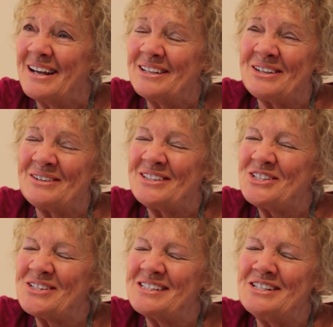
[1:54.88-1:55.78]
You know, it
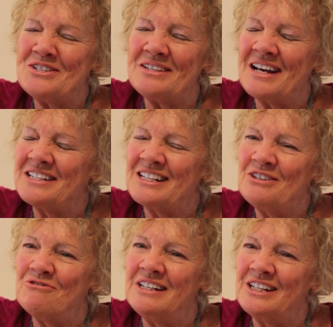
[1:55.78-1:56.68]
just had to
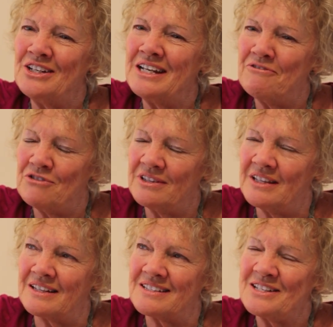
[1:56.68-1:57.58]
relearn
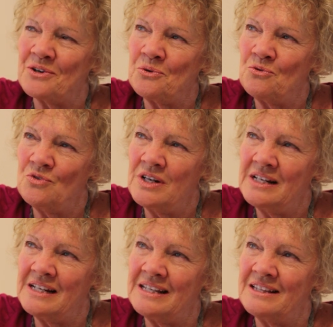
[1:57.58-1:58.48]
everything. So
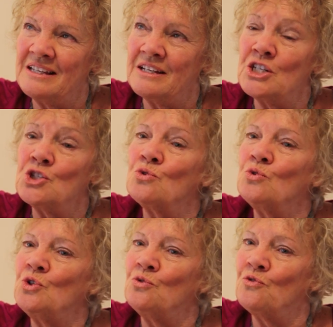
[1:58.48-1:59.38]
really the
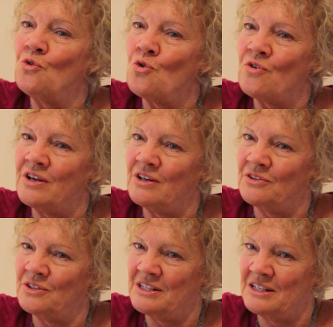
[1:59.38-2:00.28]
initial
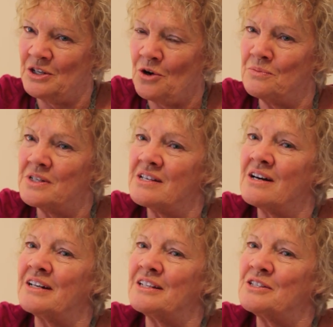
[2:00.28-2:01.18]
euphoria that he'd opened his
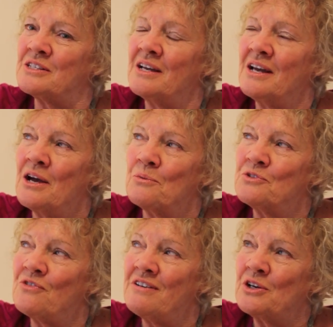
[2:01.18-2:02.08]
eyes
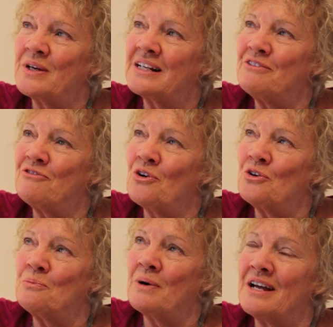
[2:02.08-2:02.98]
was very quickly
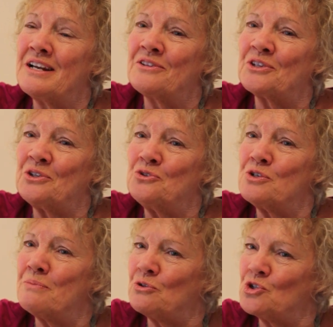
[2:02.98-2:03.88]
followed another
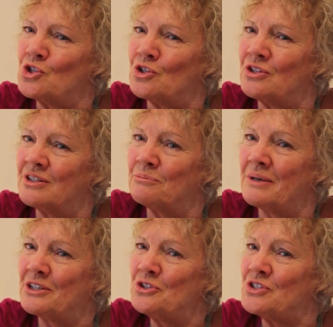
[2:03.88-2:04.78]
huge emotion that,
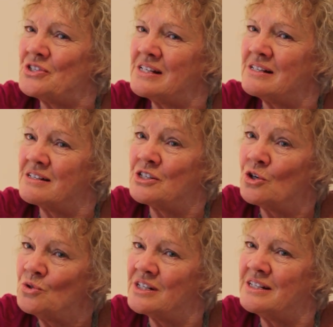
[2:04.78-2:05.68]
my goodness, he's a
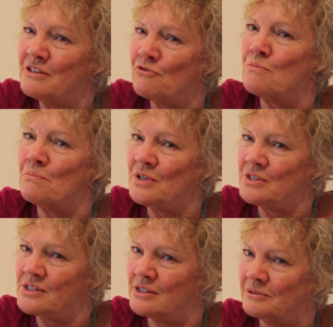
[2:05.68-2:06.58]
totally different
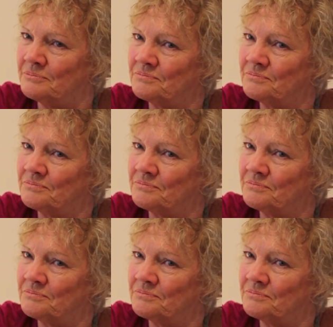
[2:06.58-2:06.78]
person.